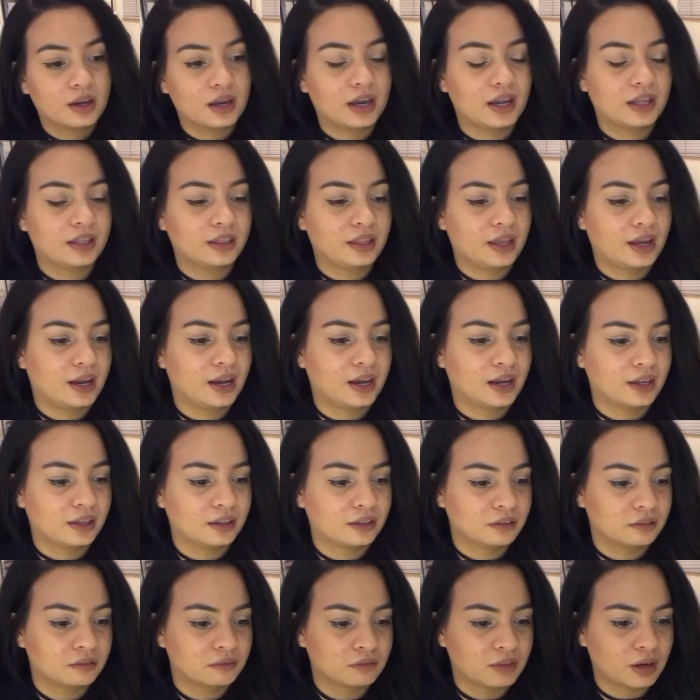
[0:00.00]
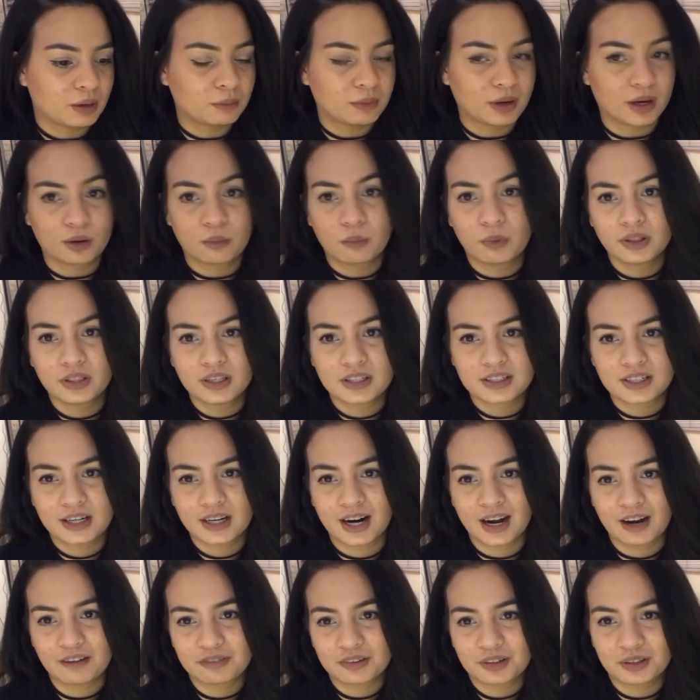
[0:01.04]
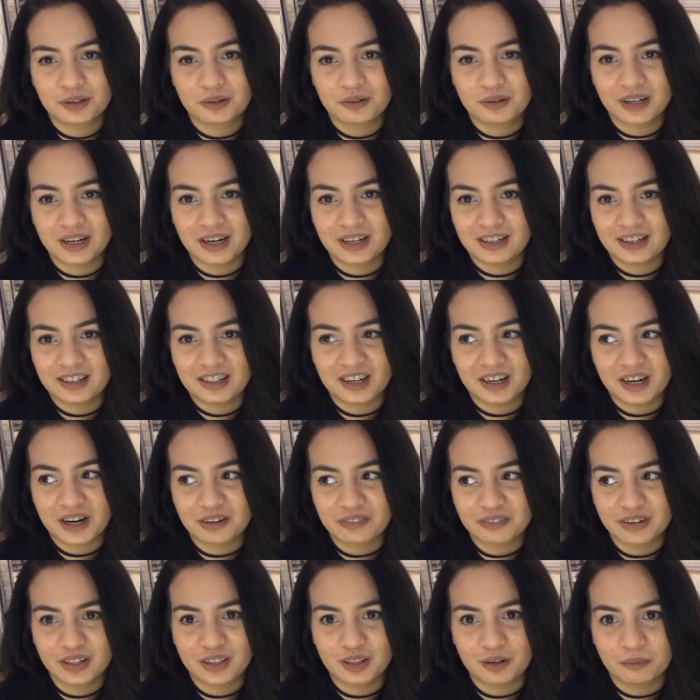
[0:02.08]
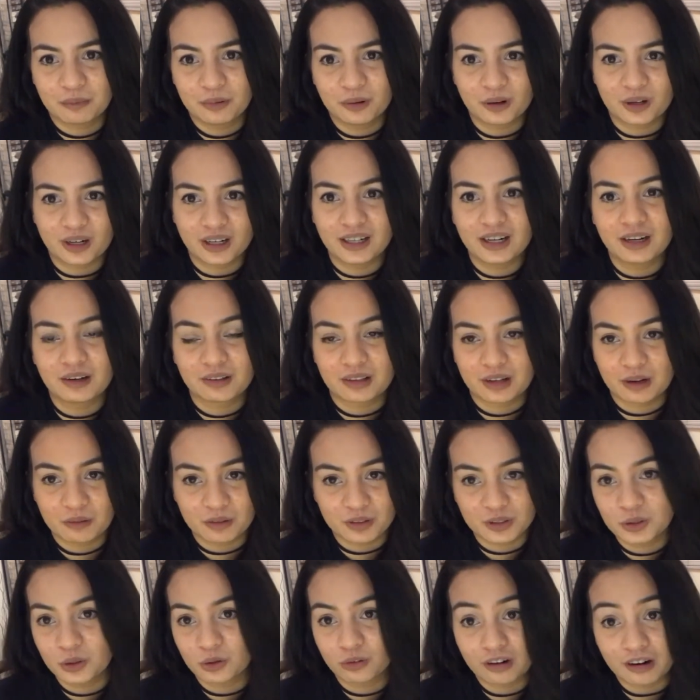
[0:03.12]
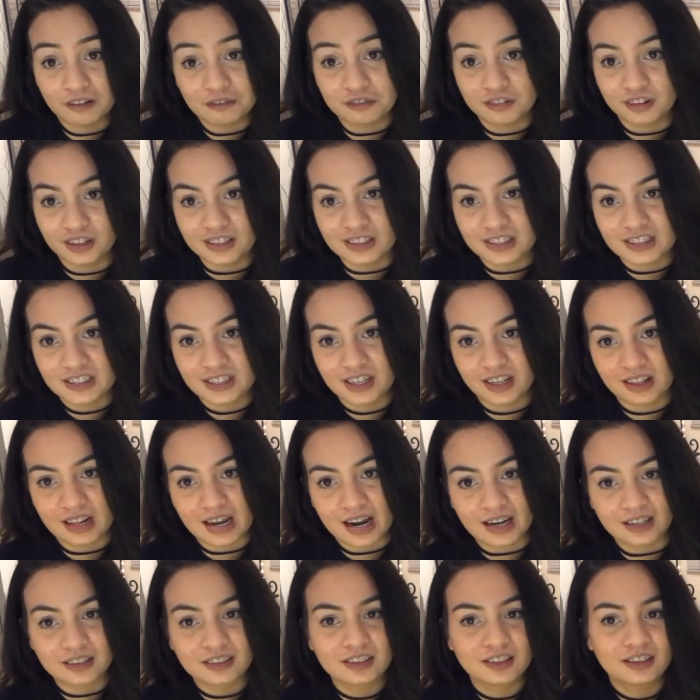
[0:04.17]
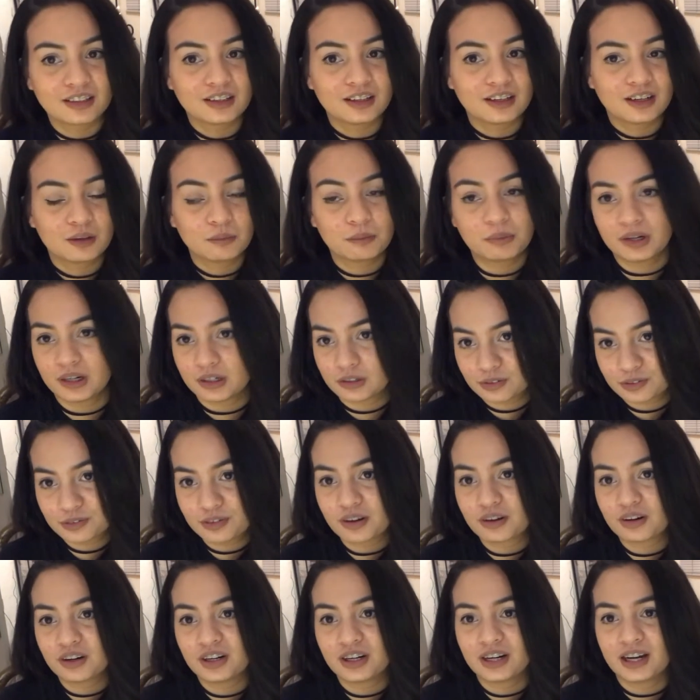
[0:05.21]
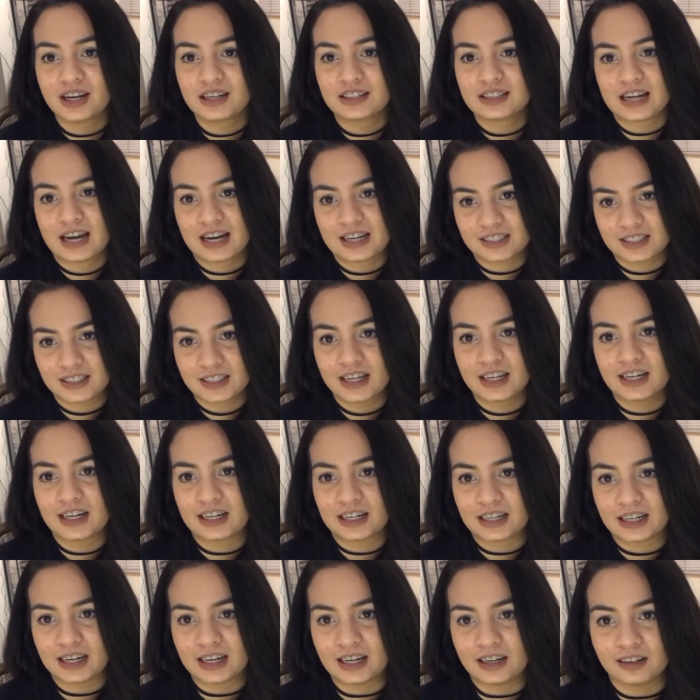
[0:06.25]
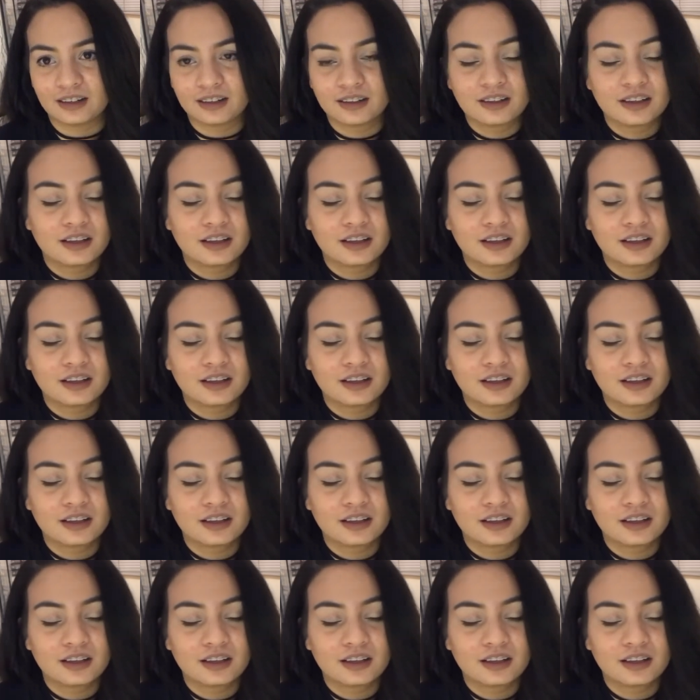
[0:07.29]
and then I'm like, what does that have to do with anything? I read the book and there was no reference to that, but it's very nice aesthetically.